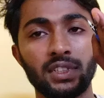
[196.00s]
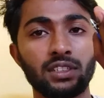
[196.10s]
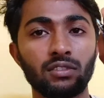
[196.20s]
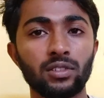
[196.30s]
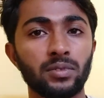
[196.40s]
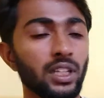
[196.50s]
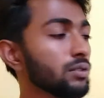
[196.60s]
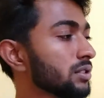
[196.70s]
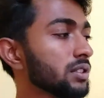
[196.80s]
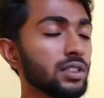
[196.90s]
That's the concept. I
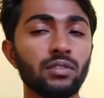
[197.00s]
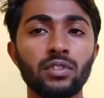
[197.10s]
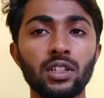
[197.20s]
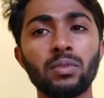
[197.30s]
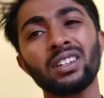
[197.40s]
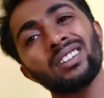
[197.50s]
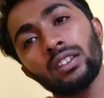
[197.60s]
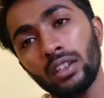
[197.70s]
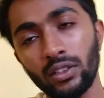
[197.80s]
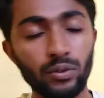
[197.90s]
know this is inverted, but
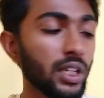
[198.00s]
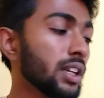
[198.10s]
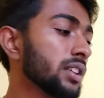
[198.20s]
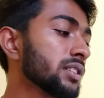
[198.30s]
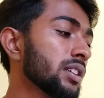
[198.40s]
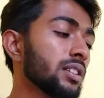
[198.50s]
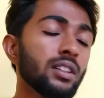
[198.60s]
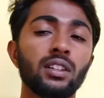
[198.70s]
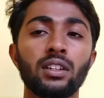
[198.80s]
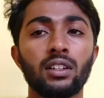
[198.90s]
yeah, you can understand.
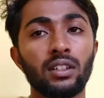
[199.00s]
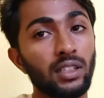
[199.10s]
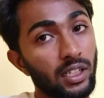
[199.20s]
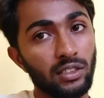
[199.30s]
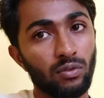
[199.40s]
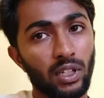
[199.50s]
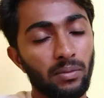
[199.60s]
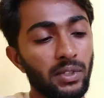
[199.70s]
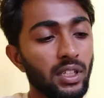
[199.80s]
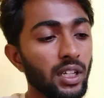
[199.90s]
That is what
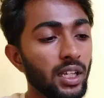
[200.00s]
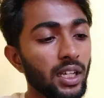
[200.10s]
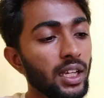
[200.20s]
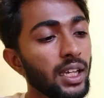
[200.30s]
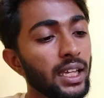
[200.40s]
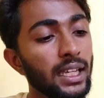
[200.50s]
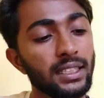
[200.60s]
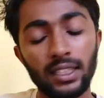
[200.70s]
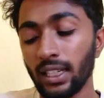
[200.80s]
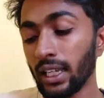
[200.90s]
happens.
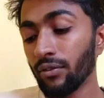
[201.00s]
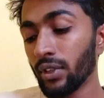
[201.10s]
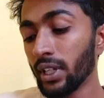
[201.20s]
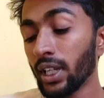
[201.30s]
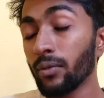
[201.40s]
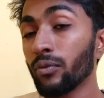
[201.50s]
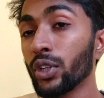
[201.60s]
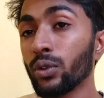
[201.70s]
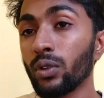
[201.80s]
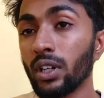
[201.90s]
Each and every time
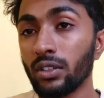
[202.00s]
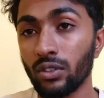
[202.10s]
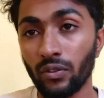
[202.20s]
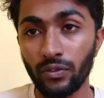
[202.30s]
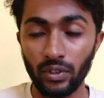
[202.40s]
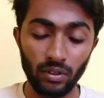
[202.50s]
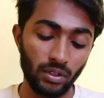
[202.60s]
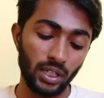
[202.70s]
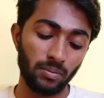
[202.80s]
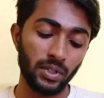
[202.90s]
when you run a software
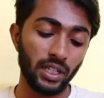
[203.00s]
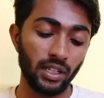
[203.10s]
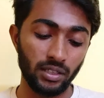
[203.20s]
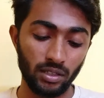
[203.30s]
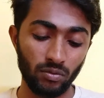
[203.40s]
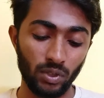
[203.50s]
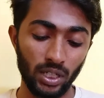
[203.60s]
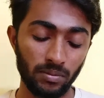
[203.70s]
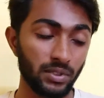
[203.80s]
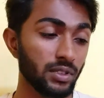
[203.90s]
or an application,
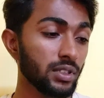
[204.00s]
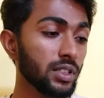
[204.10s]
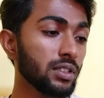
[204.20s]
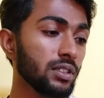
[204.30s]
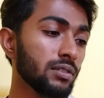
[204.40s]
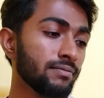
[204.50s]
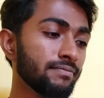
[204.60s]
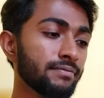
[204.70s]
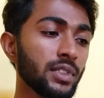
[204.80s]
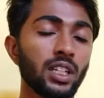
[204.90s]
what happens is it
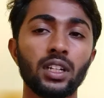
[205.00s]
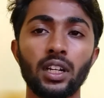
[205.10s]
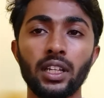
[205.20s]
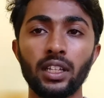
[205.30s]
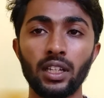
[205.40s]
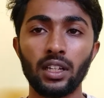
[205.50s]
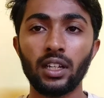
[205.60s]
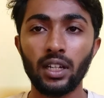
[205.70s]
literally